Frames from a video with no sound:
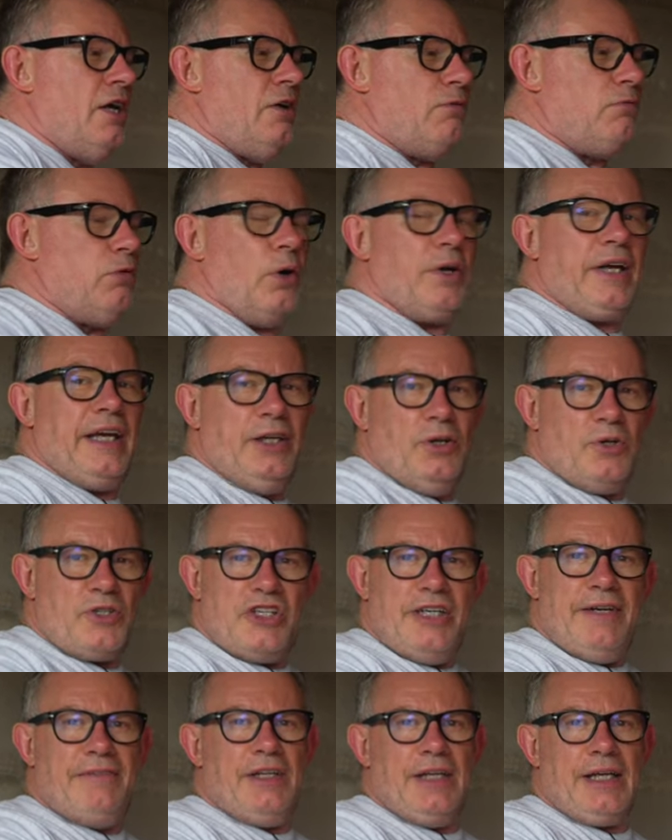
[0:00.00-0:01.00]
rocking or
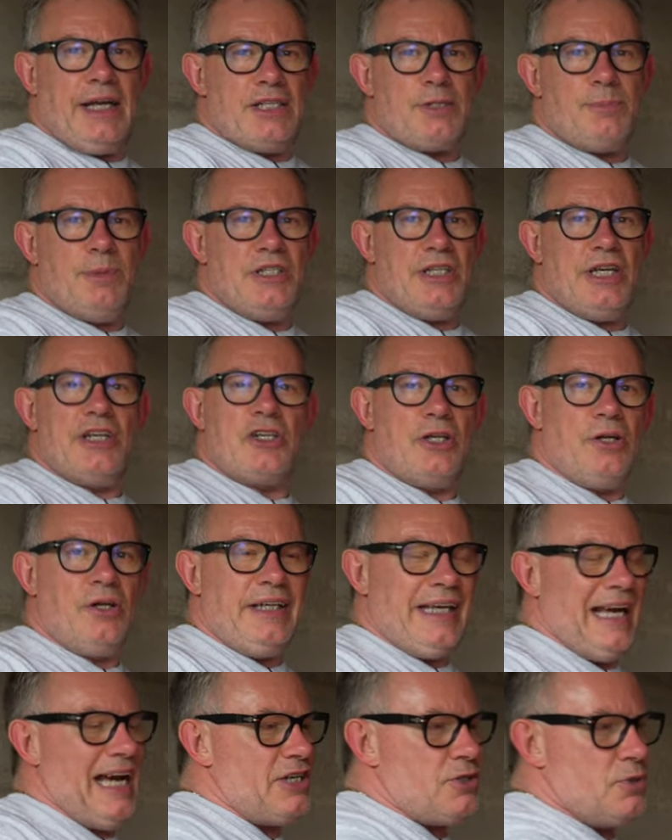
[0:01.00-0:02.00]
shifting its position on
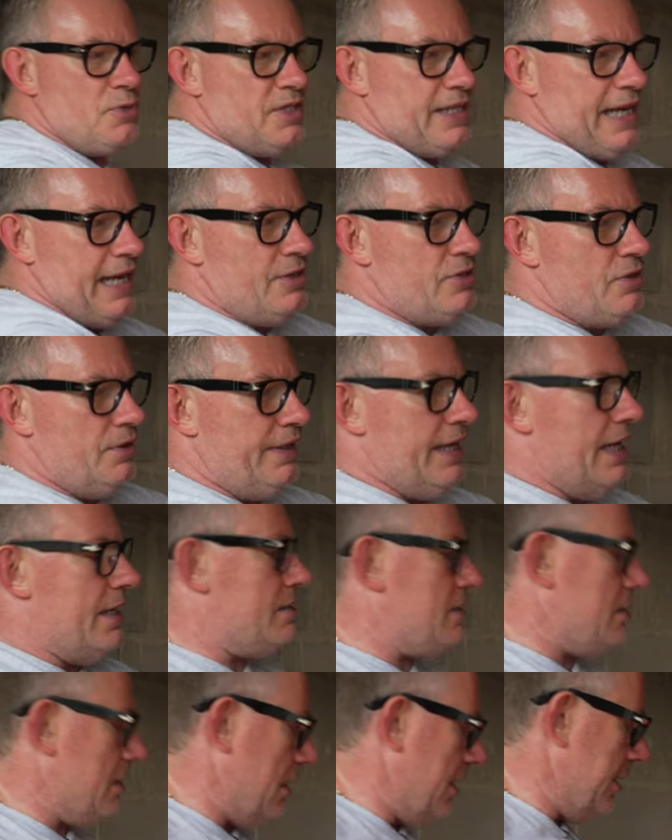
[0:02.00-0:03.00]
the axle stands on that
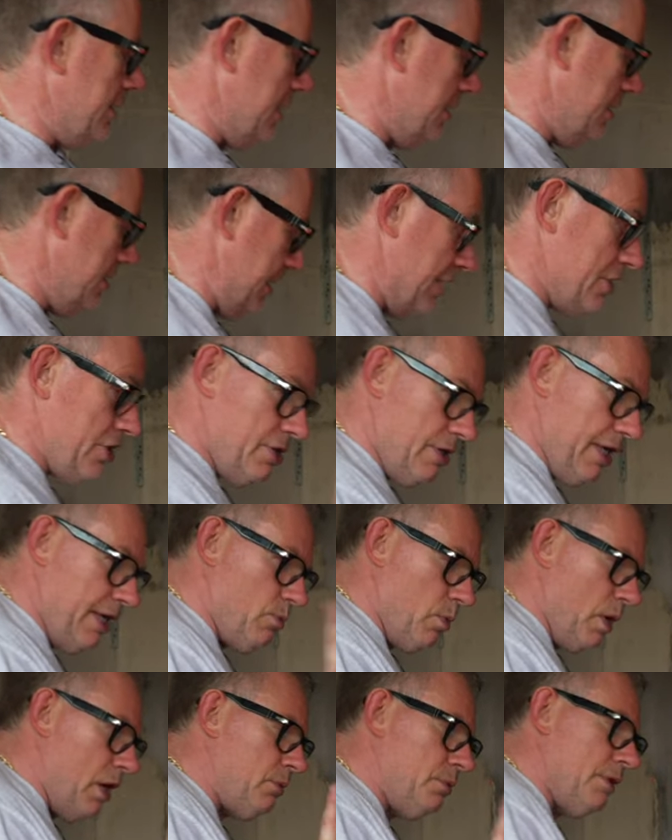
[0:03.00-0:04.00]
side it, sh- it
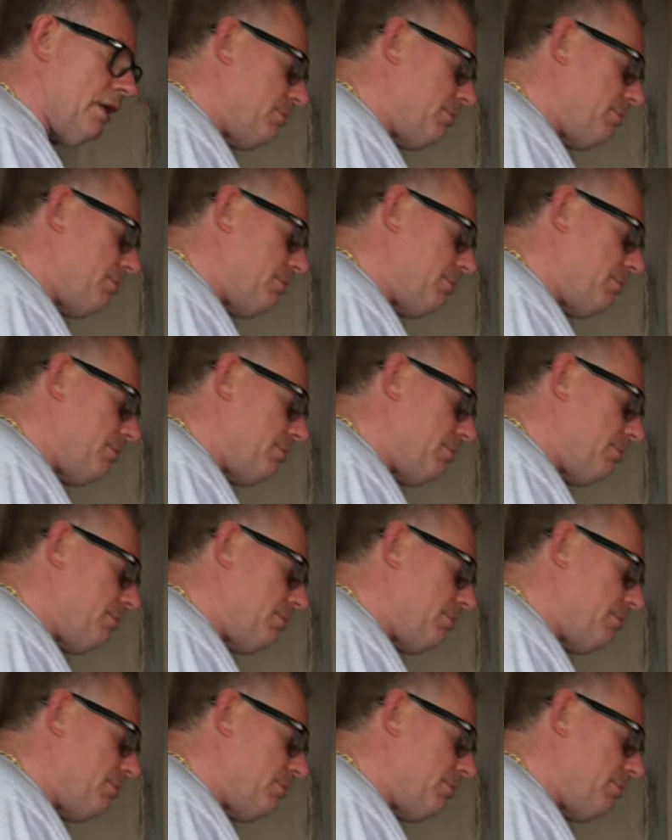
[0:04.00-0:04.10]
won't